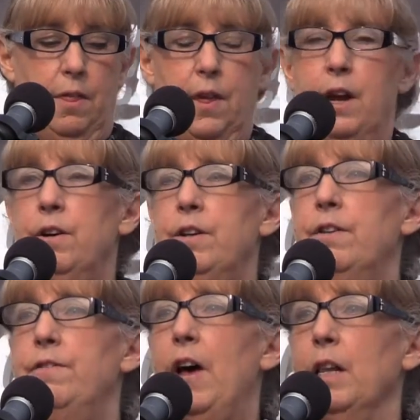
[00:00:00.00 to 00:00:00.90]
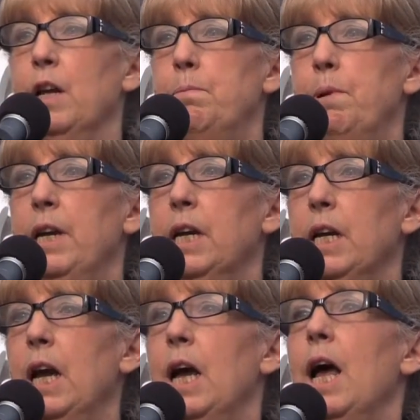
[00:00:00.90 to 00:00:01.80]
they are
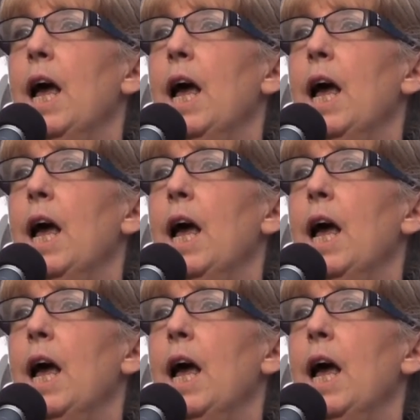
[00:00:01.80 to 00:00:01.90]
developing